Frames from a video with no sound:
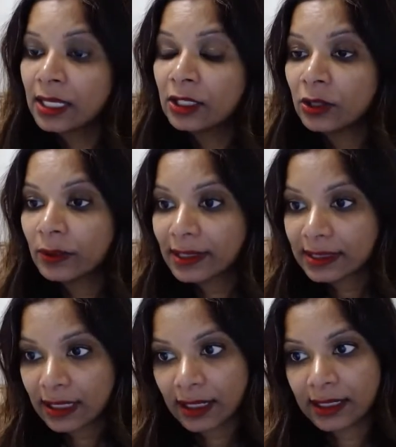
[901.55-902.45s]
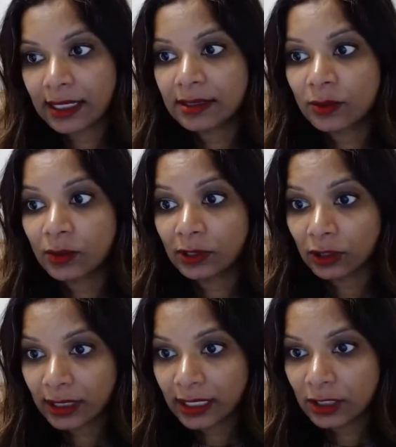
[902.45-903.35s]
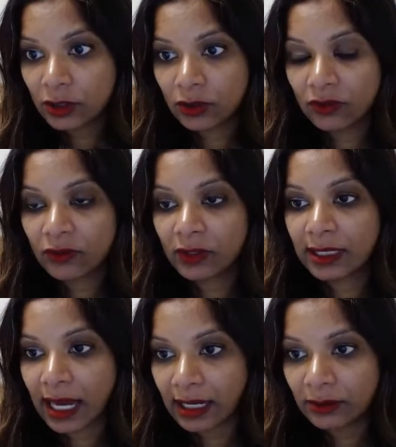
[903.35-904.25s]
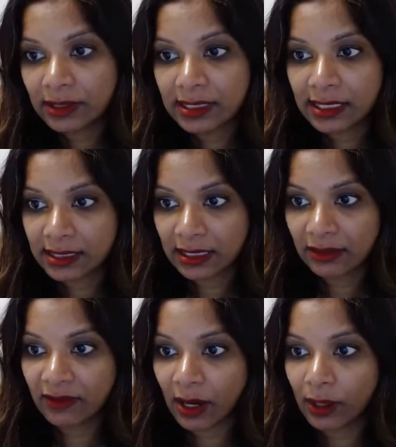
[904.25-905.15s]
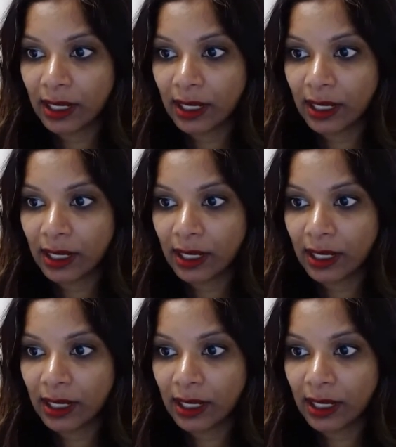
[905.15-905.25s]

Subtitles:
USCIS will look into for an I-360 VAWA